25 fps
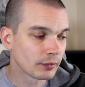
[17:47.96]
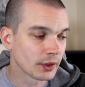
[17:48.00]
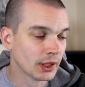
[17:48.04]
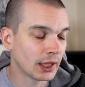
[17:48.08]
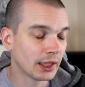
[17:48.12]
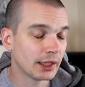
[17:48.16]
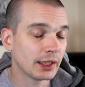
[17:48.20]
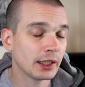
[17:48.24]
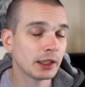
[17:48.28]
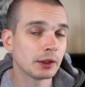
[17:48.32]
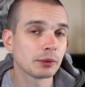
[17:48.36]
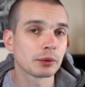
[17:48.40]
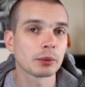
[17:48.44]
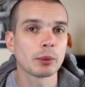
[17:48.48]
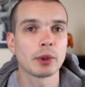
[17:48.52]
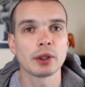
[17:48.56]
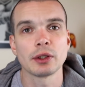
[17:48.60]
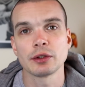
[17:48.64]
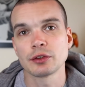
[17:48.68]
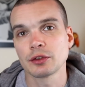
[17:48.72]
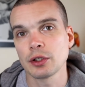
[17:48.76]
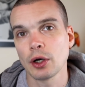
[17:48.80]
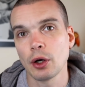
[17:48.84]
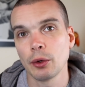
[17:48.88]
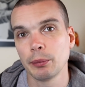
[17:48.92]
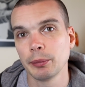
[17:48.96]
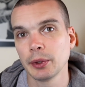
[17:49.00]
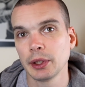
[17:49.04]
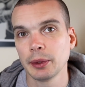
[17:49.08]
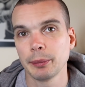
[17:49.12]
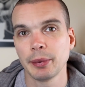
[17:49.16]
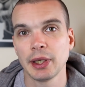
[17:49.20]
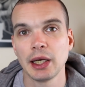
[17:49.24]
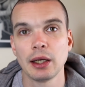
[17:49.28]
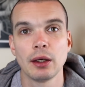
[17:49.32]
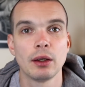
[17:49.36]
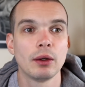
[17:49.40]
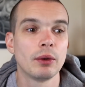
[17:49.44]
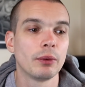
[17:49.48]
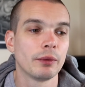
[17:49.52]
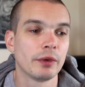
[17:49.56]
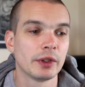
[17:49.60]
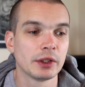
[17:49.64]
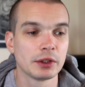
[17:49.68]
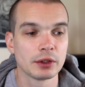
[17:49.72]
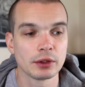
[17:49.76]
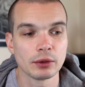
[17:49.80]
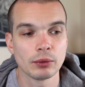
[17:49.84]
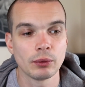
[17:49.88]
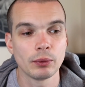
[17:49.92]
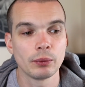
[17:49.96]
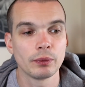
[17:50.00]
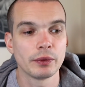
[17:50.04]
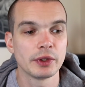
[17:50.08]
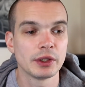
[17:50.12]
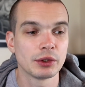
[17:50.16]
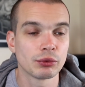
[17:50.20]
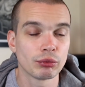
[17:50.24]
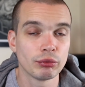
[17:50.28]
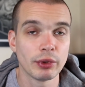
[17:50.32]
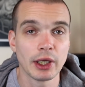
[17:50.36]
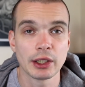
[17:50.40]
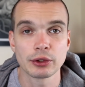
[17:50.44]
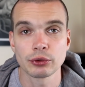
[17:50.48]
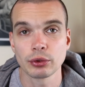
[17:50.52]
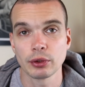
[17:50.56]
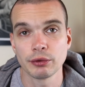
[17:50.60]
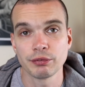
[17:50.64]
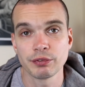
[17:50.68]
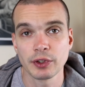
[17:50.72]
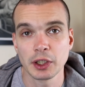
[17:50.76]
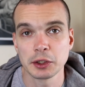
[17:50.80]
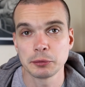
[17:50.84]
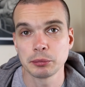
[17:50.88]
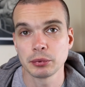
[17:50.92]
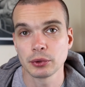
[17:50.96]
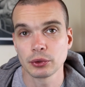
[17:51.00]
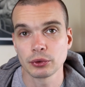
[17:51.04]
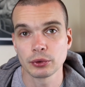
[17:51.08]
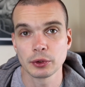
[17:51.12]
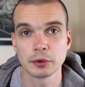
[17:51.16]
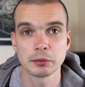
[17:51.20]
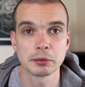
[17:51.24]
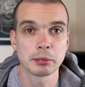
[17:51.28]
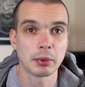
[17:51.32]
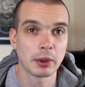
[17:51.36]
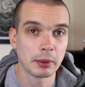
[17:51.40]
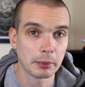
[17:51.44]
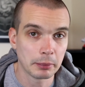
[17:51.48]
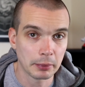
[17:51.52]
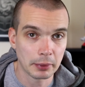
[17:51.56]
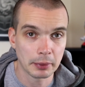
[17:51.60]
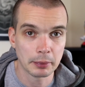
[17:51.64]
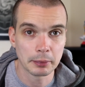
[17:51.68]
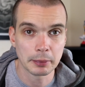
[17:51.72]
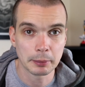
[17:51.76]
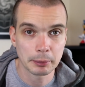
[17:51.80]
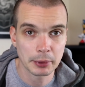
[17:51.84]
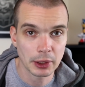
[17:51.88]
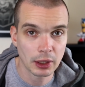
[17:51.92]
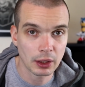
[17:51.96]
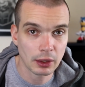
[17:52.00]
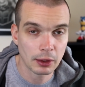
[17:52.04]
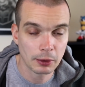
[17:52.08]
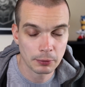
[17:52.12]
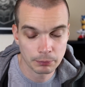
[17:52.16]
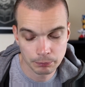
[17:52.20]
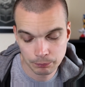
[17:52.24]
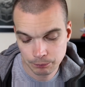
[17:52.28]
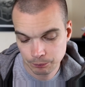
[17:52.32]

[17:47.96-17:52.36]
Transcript: and he was the one that told me about, oh, there's all these retro Facebook groups, blah blah blah blah.